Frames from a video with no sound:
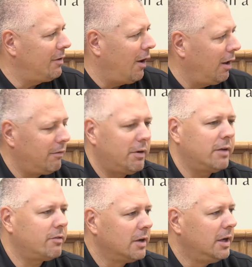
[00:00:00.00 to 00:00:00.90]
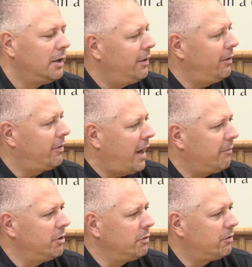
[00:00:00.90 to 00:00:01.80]
to all of us, there's
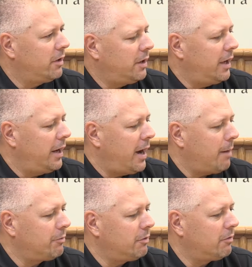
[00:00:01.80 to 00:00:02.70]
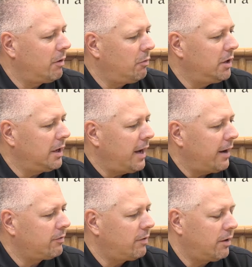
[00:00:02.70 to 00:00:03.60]
avenues and options that we can
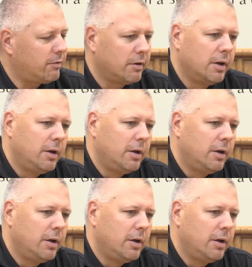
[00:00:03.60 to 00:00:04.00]
access